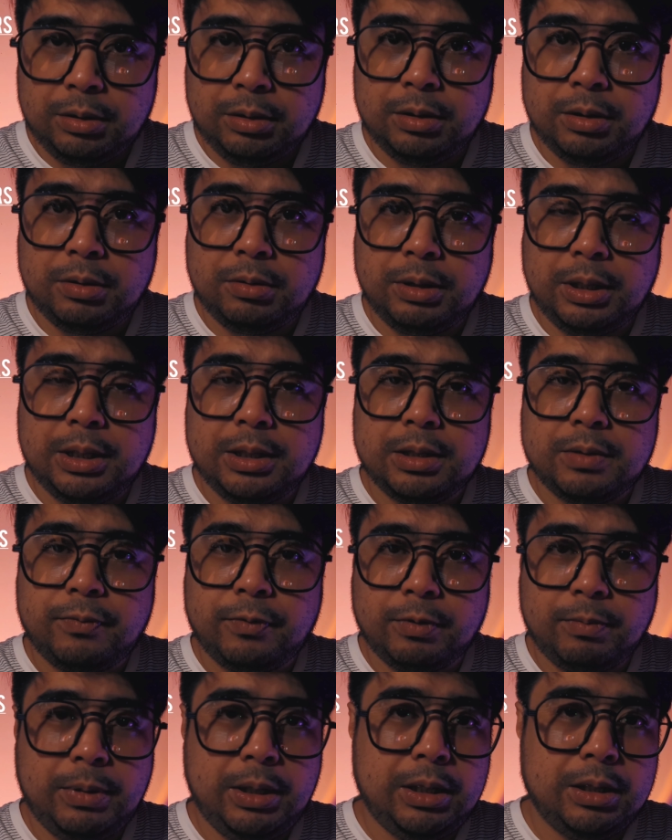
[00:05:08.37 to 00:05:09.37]
though it's
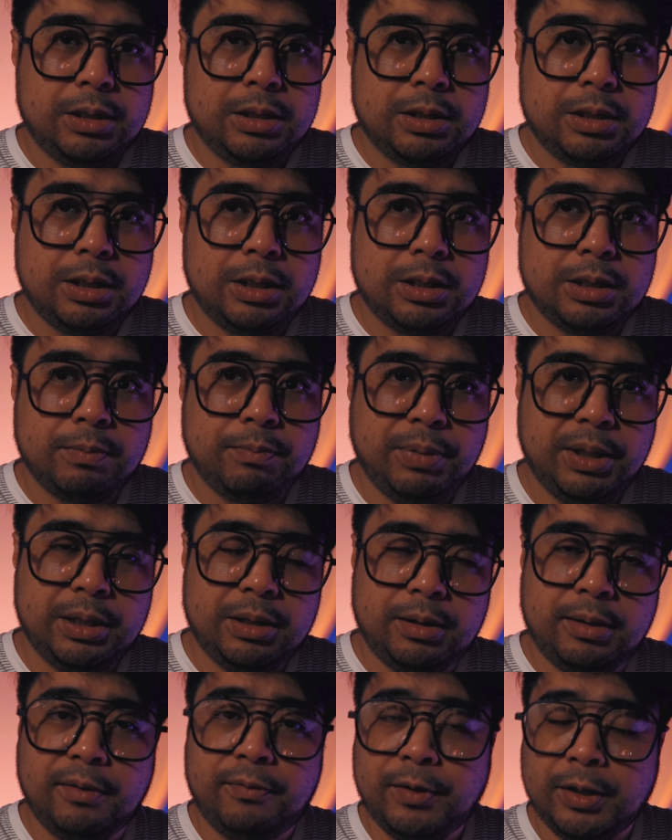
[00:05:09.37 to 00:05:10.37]
for me it's a bit
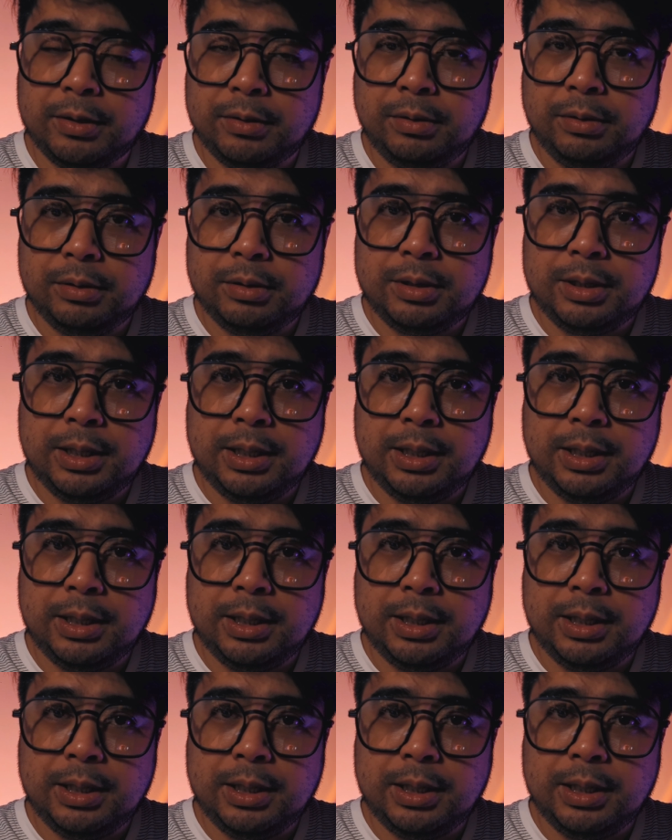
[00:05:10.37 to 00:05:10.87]
difficult,